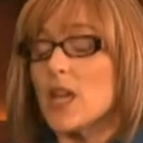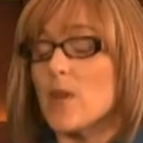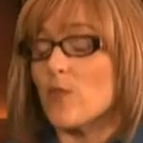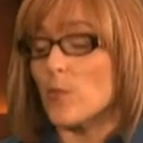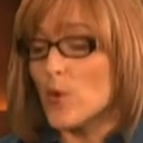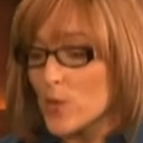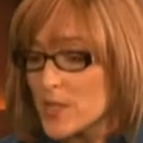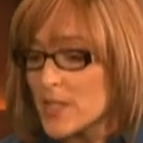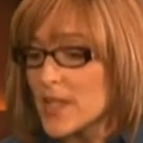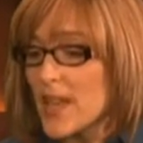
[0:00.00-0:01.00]
If a
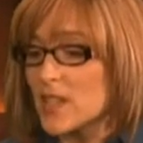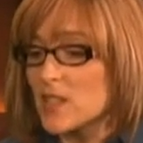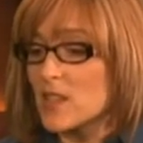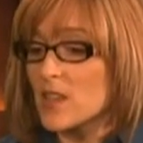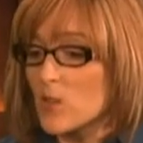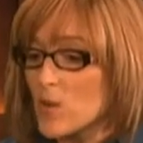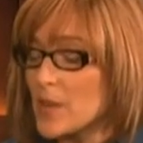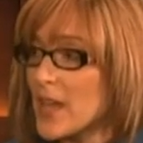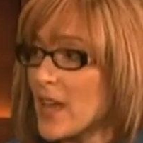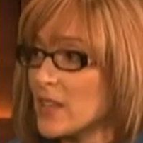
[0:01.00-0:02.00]
person has
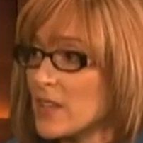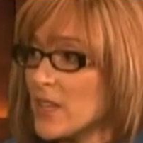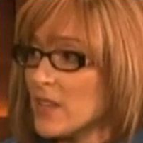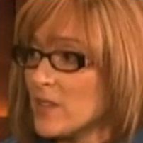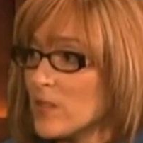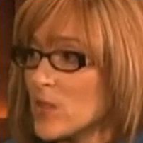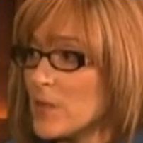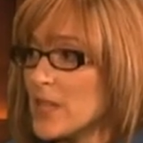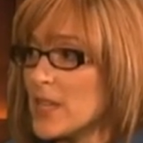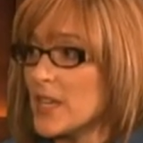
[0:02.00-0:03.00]
criminality,
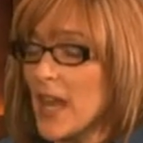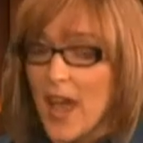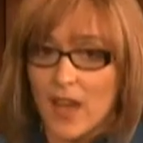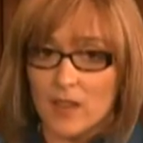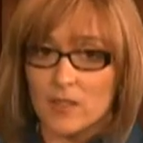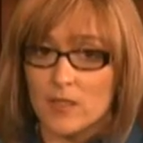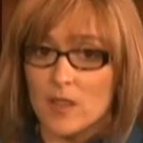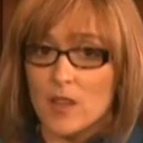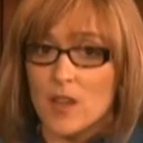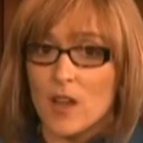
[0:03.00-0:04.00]
committed an act,
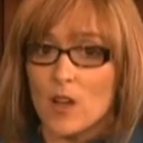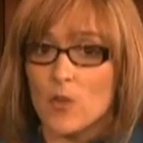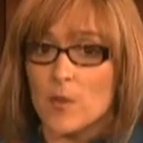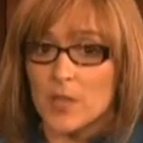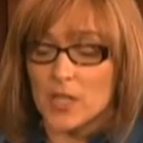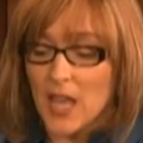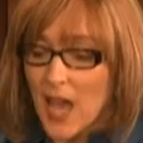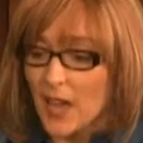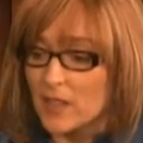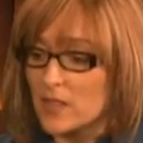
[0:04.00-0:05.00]
a criminal
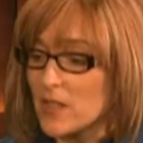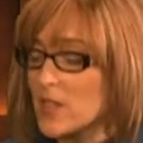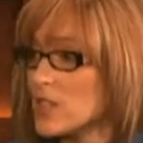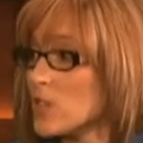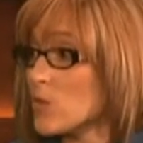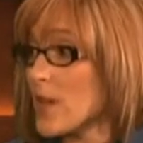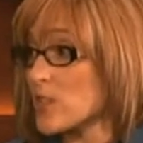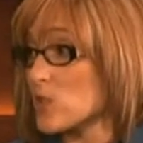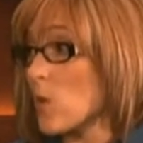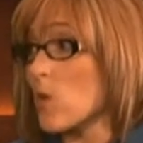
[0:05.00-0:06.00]
act in the
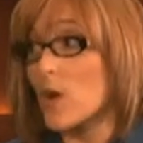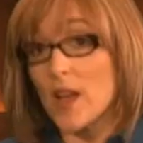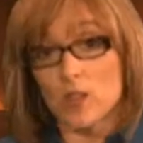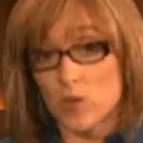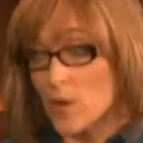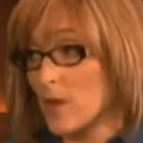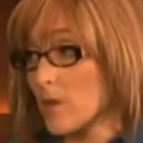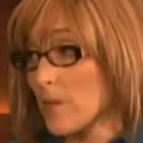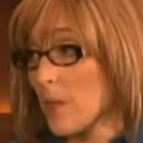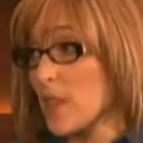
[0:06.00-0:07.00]
US or
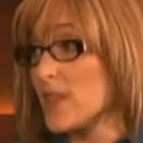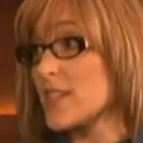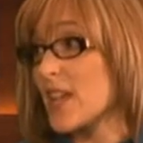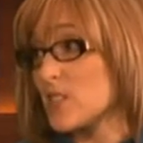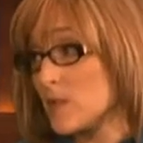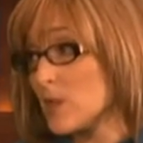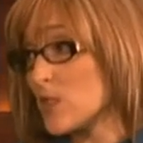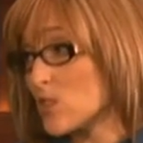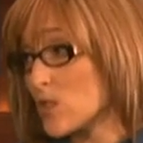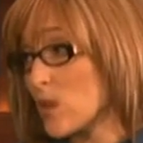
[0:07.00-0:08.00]
elsewhere, this has to be
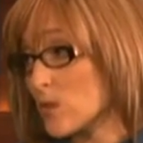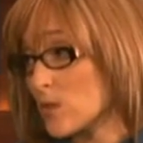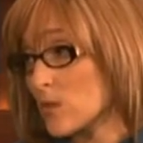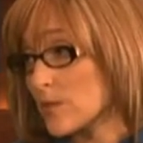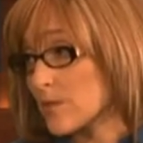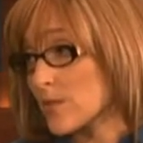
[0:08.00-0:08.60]
disclosed.